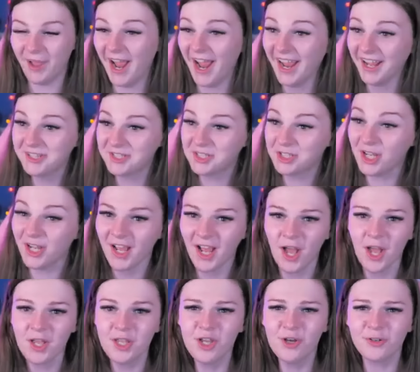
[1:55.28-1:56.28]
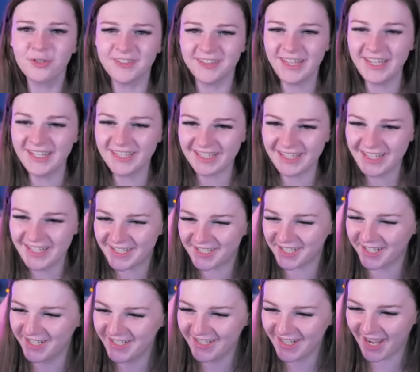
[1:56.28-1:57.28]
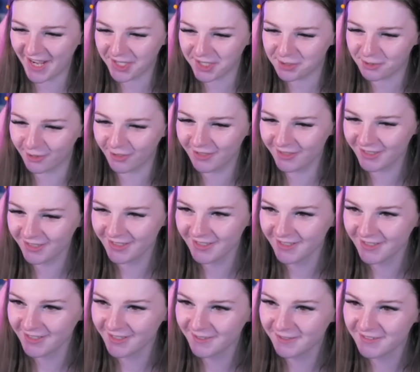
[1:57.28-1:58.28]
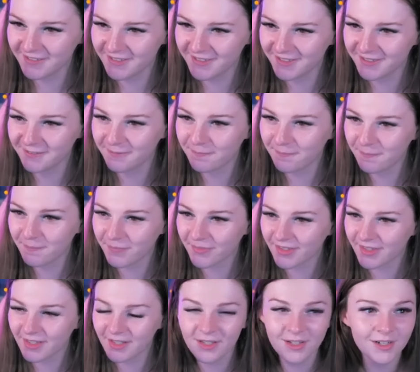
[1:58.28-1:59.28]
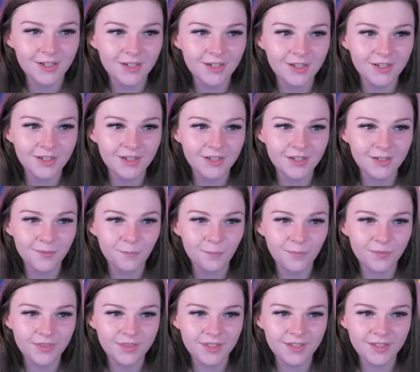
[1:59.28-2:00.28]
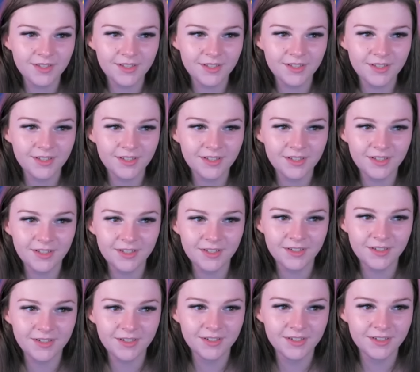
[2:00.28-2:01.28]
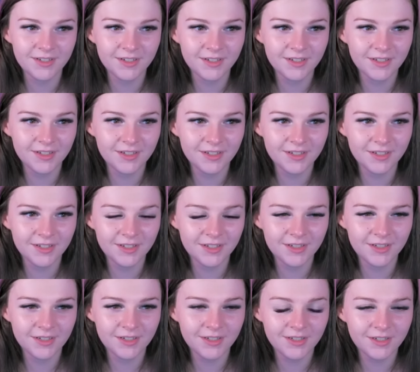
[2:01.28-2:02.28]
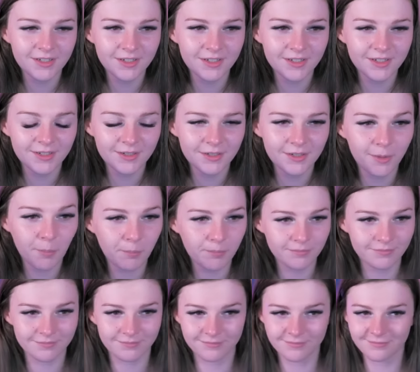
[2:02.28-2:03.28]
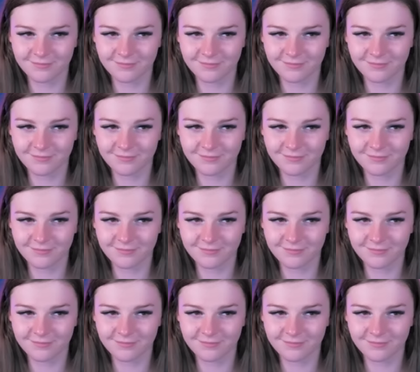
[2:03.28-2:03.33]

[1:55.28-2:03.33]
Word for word: fucking mean? You think these are natural? I don't know. You're you're you're you're you're pretty. Like I I don't know what the